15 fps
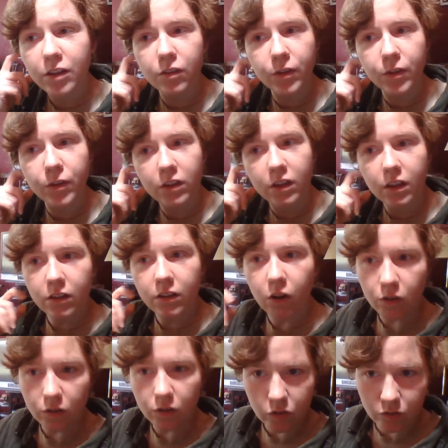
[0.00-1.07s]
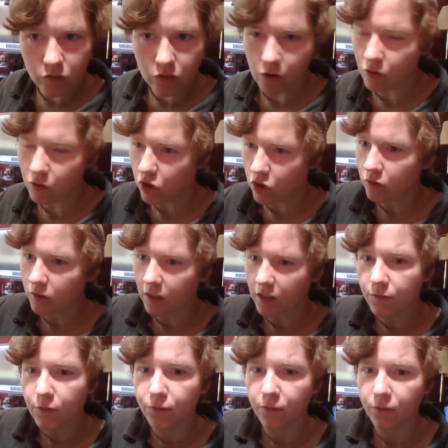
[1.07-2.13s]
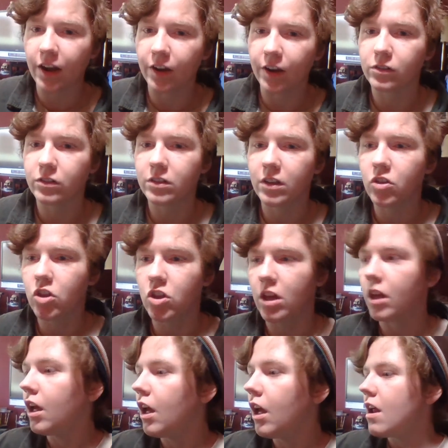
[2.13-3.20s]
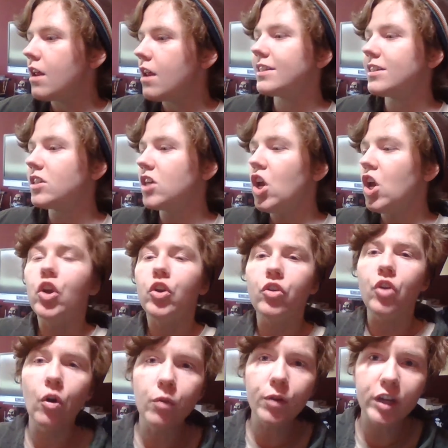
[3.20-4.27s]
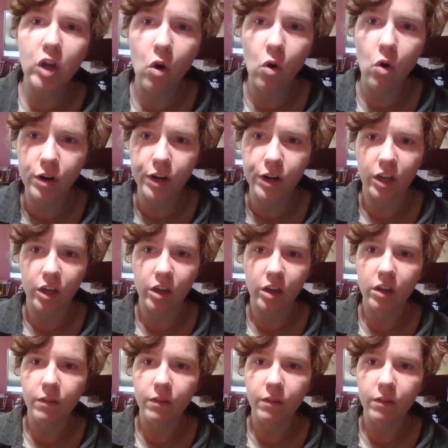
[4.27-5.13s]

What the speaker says: you go to certain shows, they give you flyers and shit. And it says, no recording.